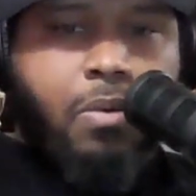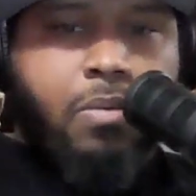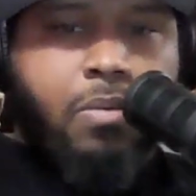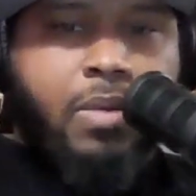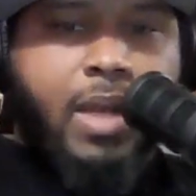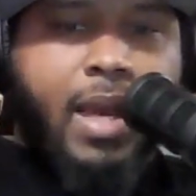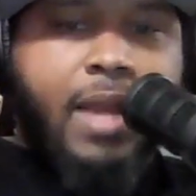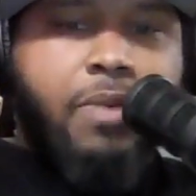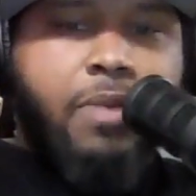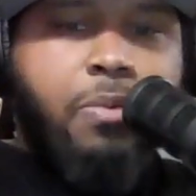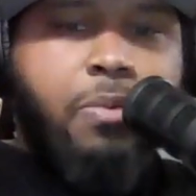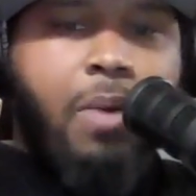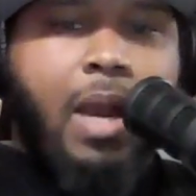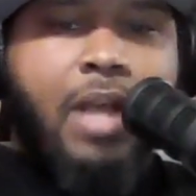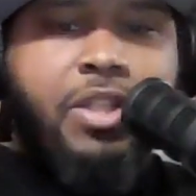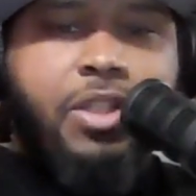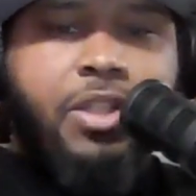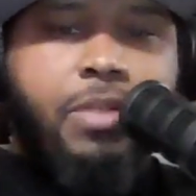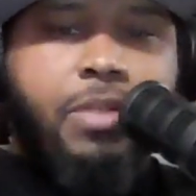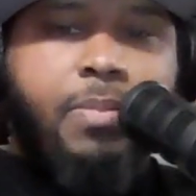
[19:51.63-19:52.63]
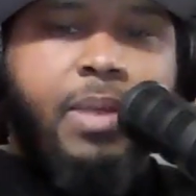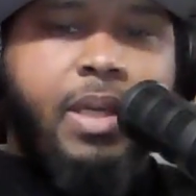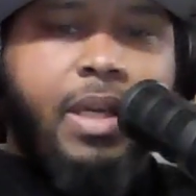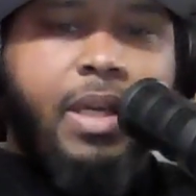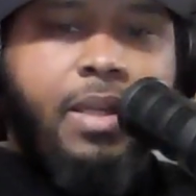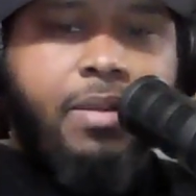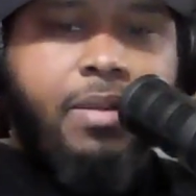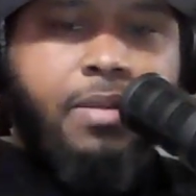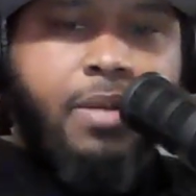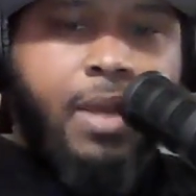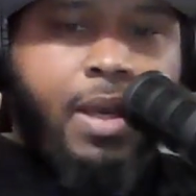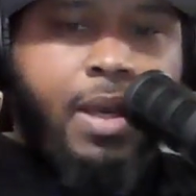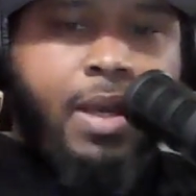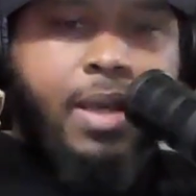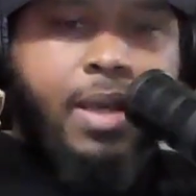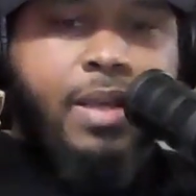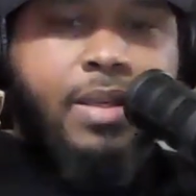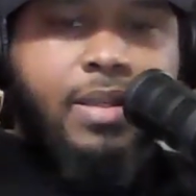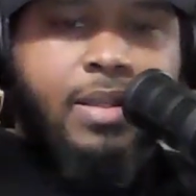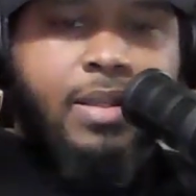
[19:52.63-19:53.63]
On days where I should be eating
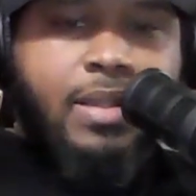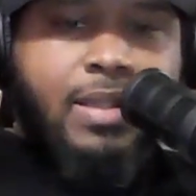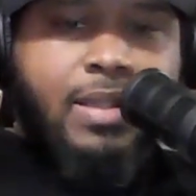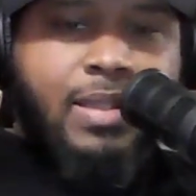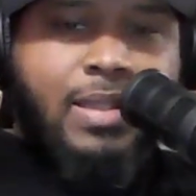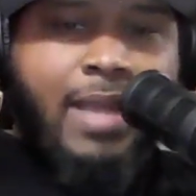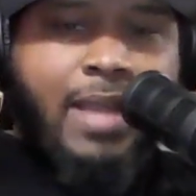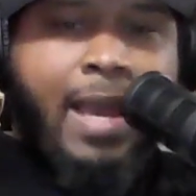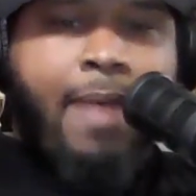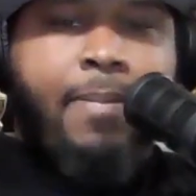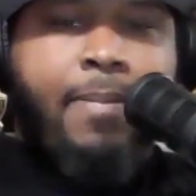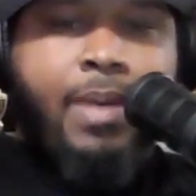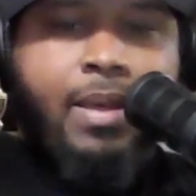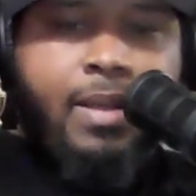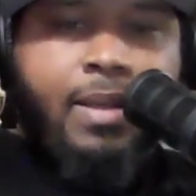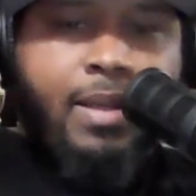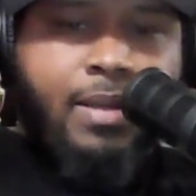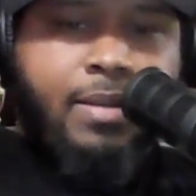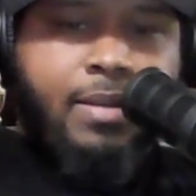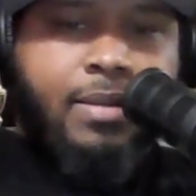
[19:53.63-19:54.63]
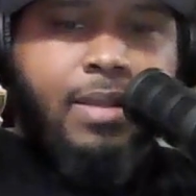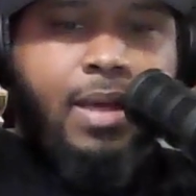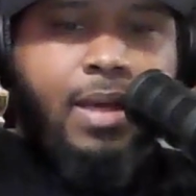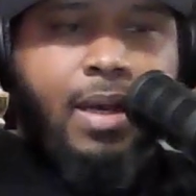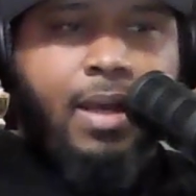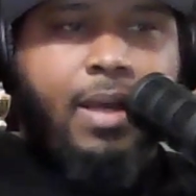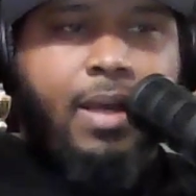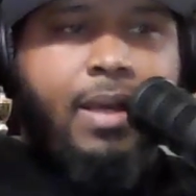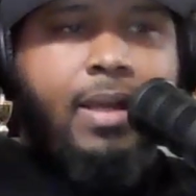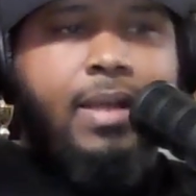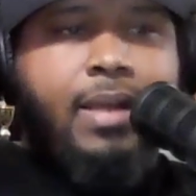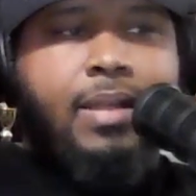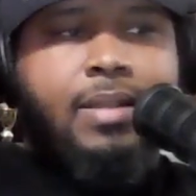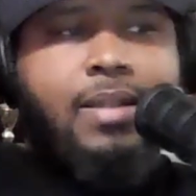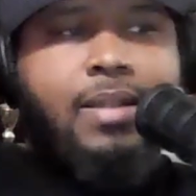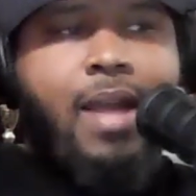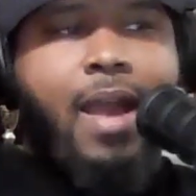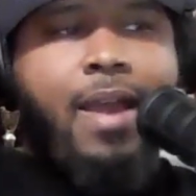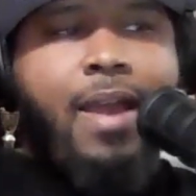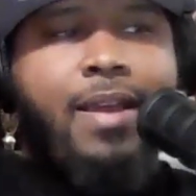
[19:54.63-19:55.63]
salmon
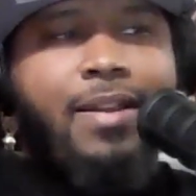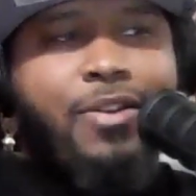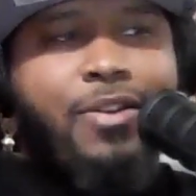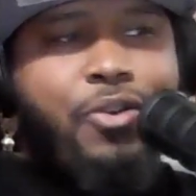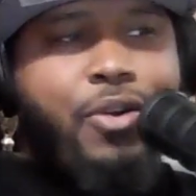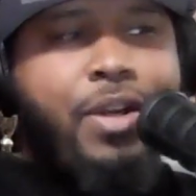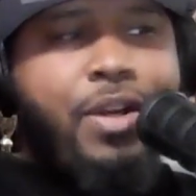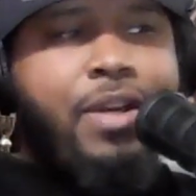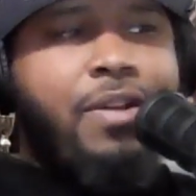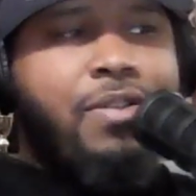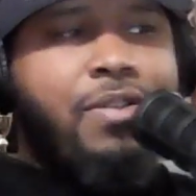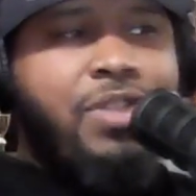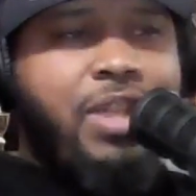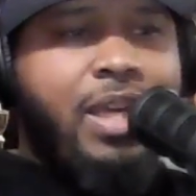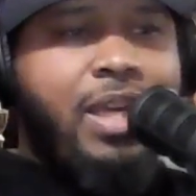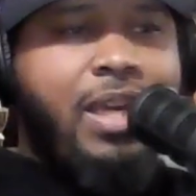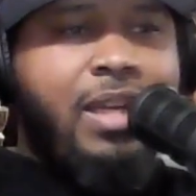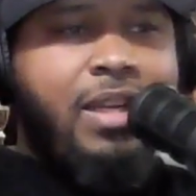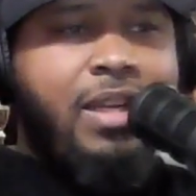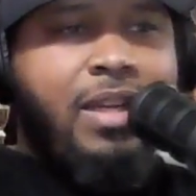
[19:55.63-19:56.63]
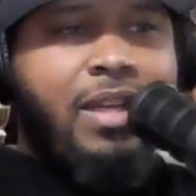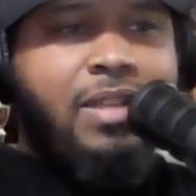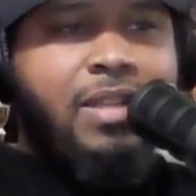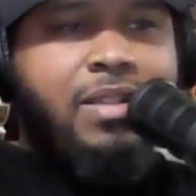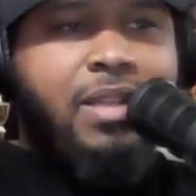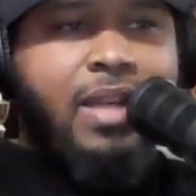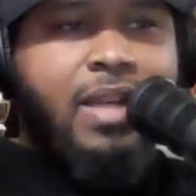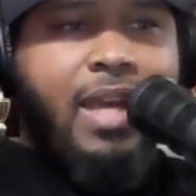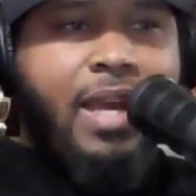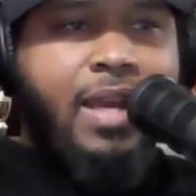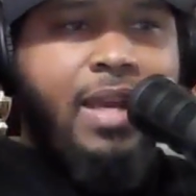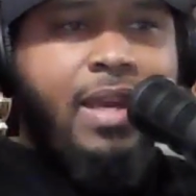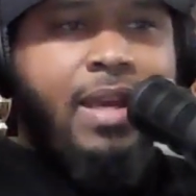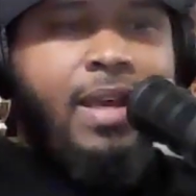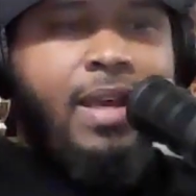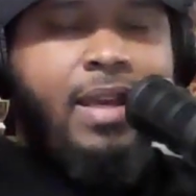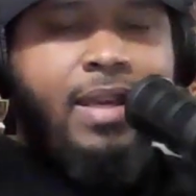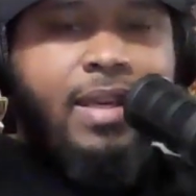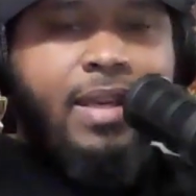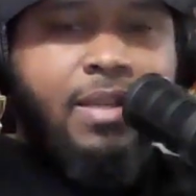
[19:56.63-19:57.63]
and grilled chicken and this and that,
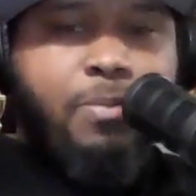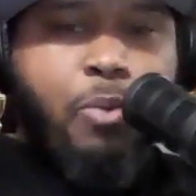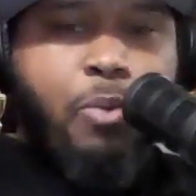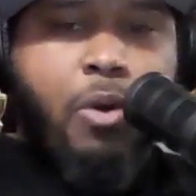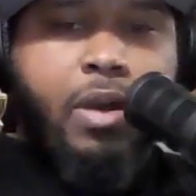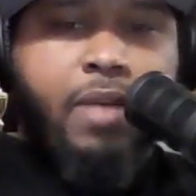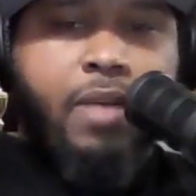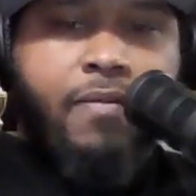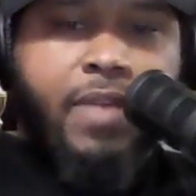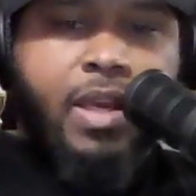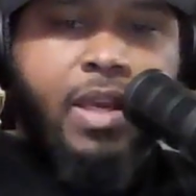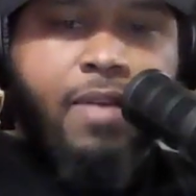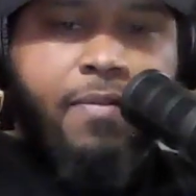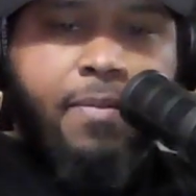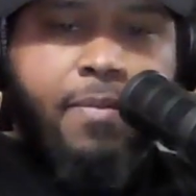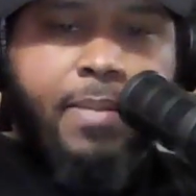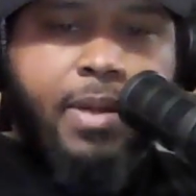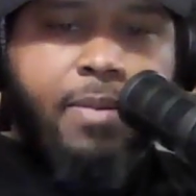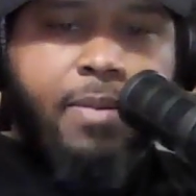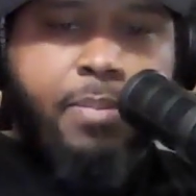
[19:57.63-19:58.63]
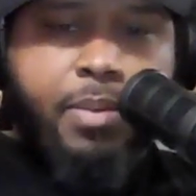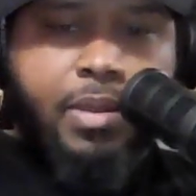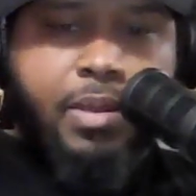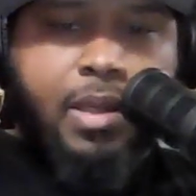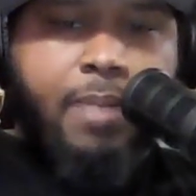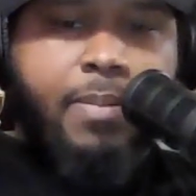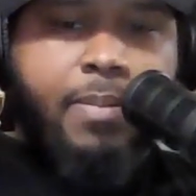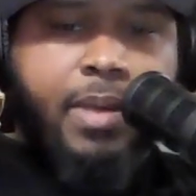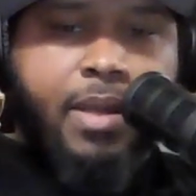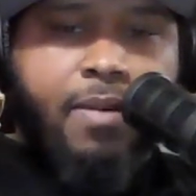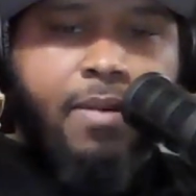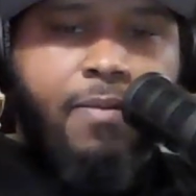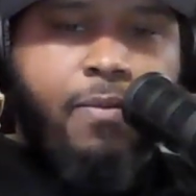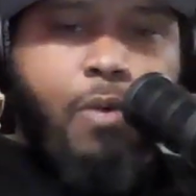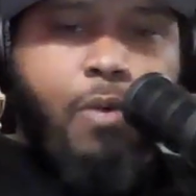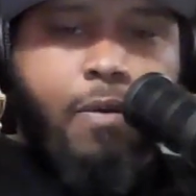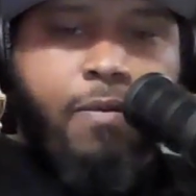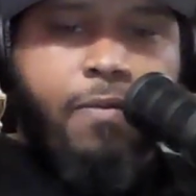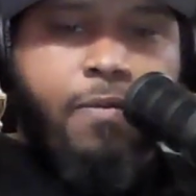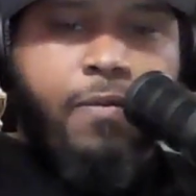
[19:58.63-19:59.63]
it's more convenient for me to pull up and get a
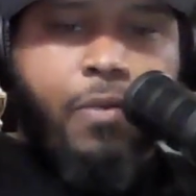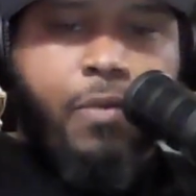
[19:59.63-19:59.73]
4